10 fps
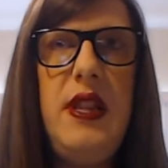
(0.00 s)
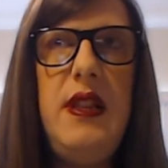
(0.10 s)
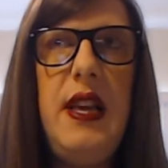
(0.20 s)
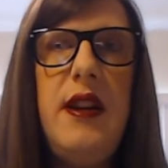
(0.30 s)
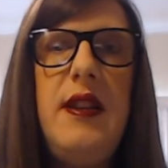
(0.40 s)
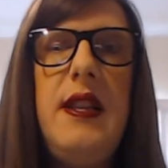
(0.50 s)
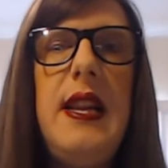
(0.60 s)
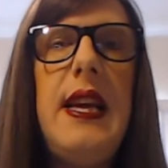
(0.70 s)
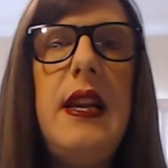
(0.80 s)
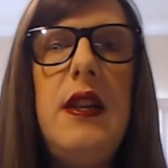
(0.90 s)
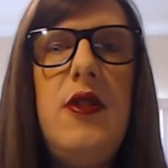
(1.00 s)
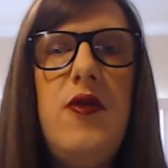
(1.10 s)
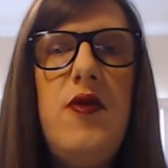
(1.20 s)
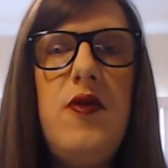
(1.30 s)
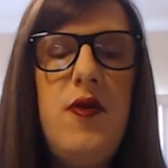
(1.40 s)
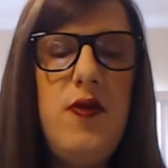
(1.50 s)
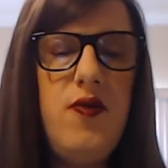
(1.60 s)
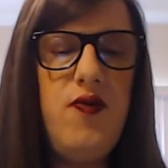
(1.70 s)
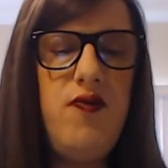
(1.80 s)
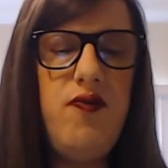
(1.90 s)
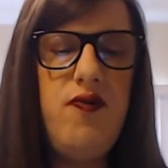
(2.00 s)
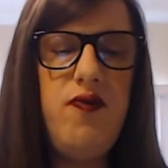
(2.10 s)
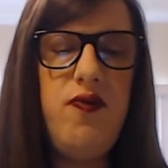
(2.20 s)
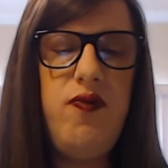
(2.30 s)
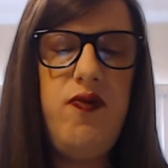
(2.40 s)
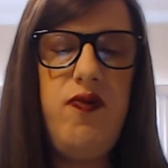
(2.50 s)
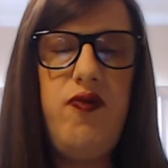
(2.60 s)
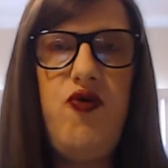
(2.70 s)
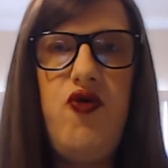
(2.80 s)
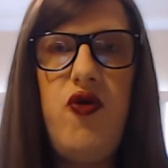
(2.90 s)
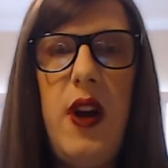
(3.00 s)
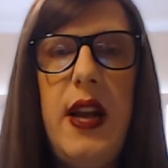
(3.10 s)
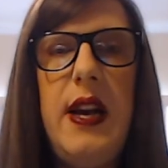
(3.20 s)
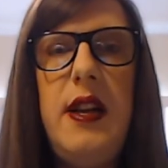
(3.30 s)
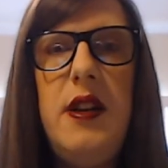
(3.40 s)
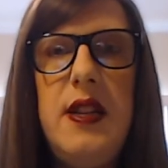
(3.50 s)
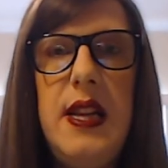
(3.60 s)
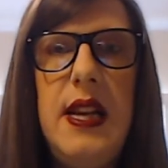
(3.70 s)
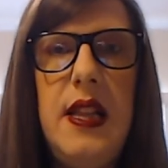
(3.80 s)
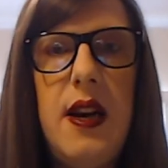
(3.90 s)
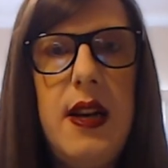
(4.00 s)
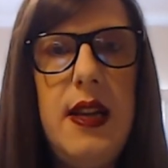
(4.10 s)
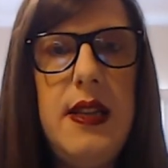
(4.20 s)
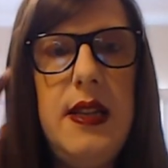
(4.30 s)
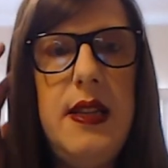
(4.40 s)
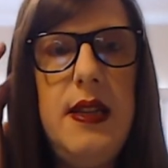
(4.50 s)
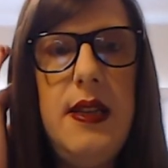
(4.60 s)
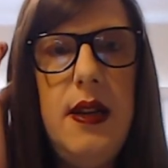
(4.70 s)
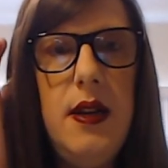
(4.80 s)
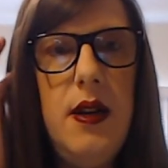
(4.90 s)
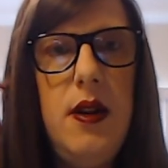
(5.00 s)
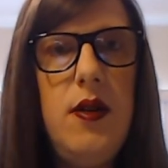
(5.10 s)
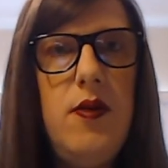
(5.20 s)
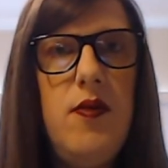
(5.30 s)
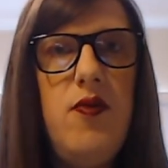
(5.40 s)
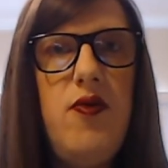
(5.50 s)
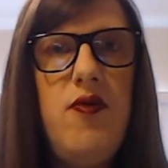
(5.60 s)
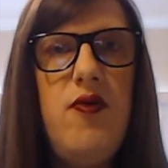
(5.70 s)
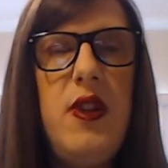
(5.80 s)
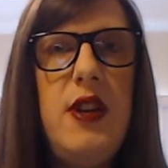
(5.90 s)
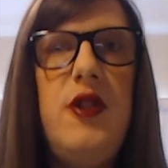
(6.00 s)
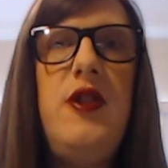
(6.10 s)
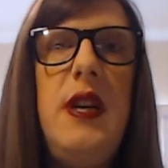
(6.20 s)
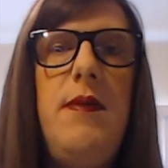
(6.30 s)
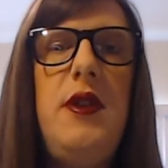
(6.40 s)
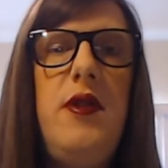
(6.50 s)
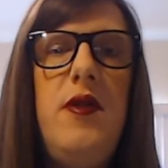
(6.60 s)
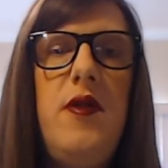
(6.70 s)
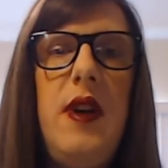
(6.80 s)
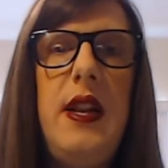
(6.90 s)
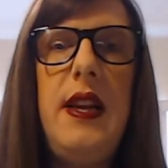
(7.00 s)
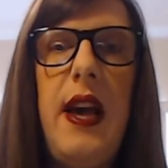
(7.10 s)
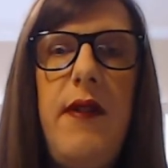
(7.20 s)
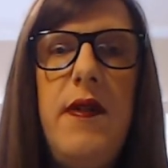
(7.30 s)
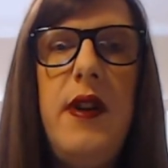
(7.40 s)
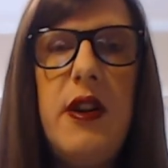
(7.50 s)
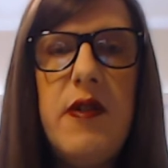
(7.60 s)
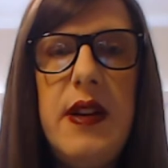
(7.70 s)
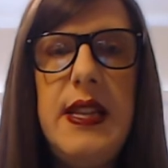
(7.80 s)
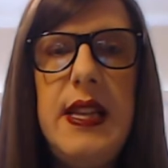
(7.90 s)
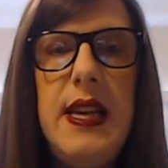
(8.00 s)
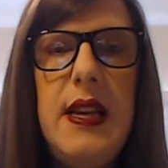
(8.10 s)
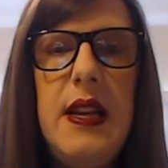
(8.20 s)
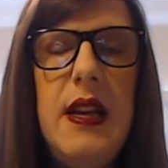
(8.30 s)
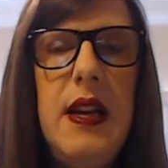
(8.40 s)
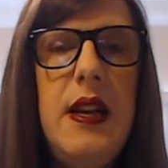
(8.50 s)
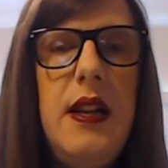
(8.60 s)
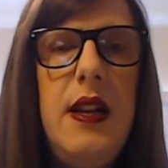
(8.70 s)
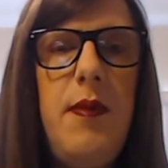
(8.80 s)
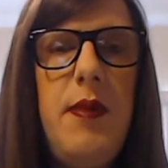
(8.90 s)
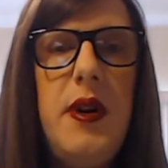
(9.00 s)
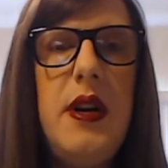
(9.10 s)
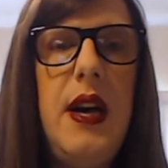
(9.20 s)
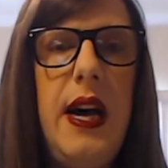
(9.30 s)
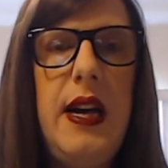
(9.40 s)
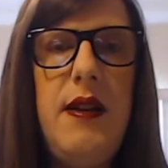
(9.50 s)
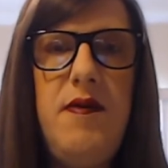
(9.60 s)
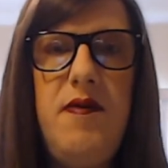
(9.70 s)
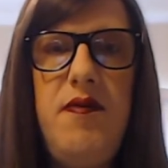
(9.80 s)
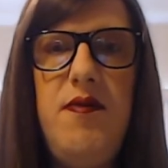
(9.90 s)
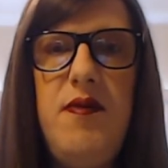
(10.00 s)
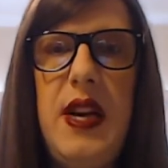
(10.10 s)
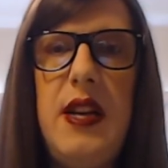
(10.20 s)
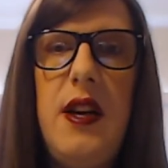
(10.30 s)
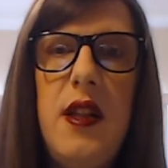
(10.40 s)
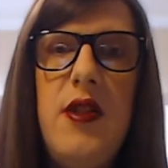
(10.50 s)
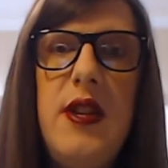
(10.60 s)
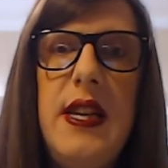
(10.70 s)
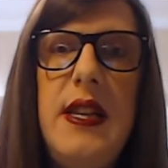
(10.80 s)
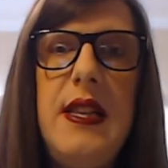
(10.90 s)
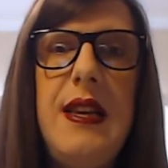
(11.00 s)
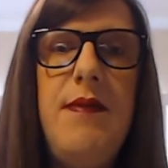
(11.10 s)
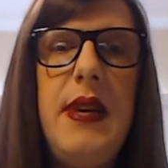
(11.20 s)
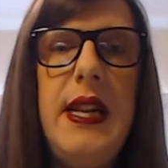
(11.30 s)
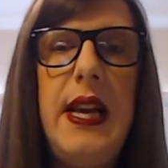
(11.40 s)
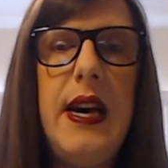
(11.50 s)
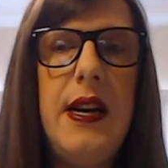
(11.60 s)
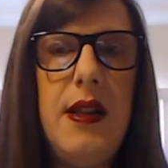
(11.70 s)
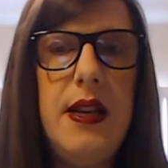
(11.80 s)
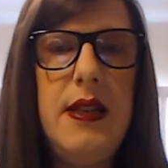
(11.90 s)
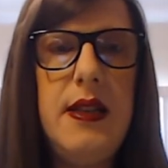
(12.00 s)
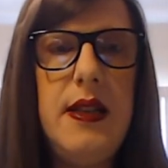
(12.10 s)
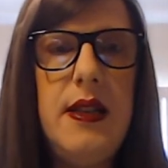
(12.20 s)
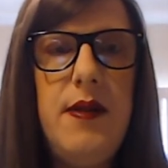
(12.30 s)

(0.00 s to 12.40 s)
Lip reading: there's a need to try to understand the audience's relationship to an ever-increasing number of technologies and media outlets.